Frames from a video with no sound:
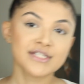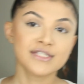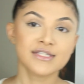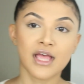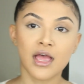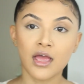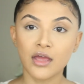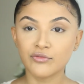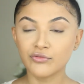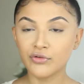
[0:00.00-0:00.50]

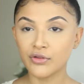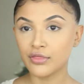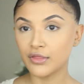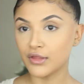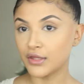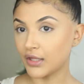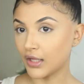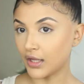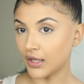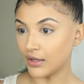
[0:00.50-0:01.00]
set
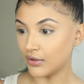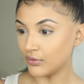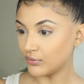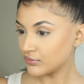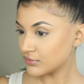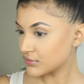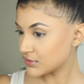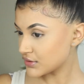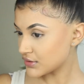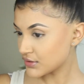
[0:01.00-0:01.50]
everything
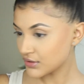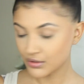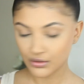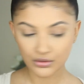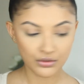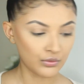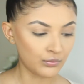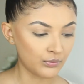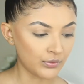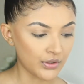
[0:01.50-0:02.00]
else
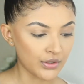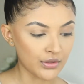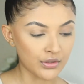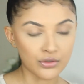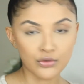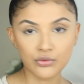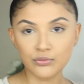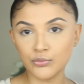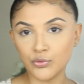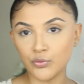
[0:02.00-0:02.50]
with a
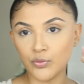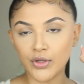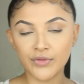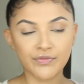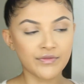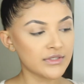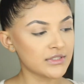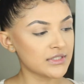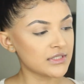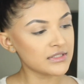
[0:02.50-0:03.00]
normal one.
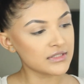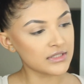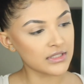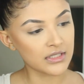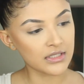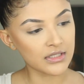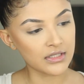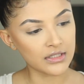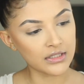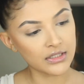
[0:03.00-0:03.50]
This is
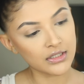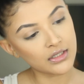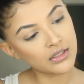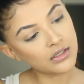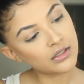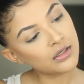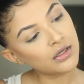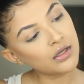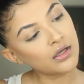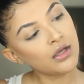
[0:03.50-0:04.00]
the
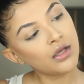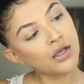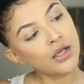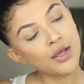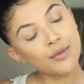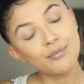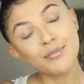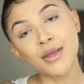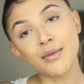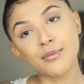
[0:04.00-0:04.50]

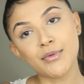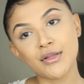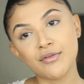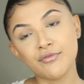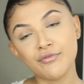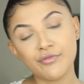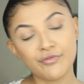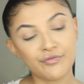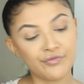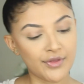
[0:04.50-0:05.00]
Maybelline
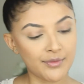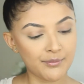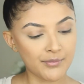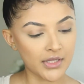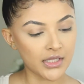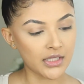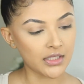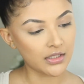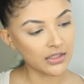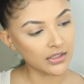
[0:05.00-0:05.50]
Fit
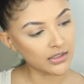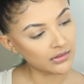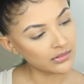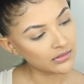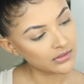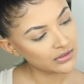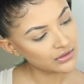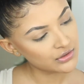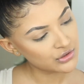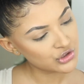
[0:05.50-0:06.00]
Me in
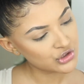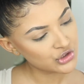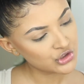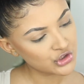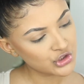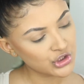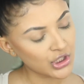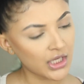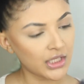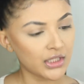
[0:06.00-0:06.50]
the
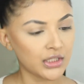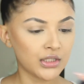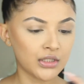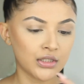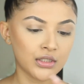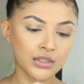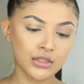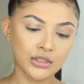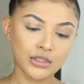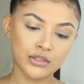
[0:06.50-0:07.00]

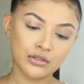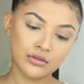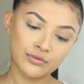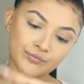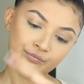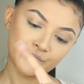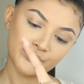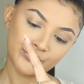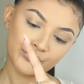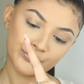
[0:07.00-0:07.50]
shade
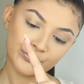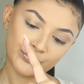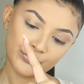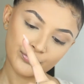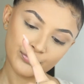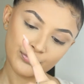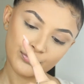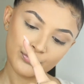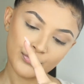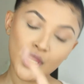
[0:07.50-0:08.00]

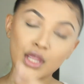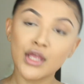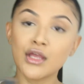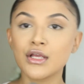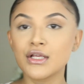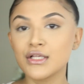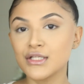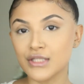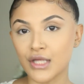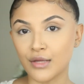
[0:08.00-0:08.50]

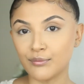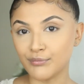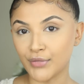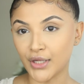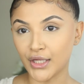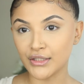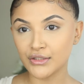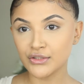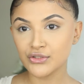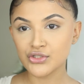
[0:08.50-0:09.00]
Sun
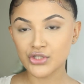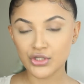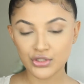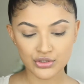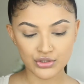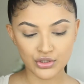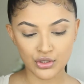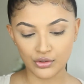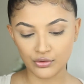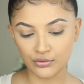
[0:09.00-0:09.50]
Beige.
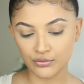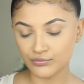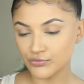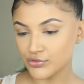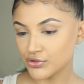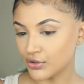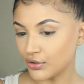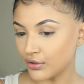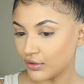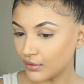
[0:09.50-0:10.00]
So I'm
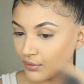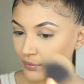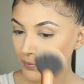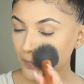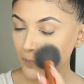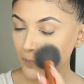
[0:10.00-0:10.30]
just going to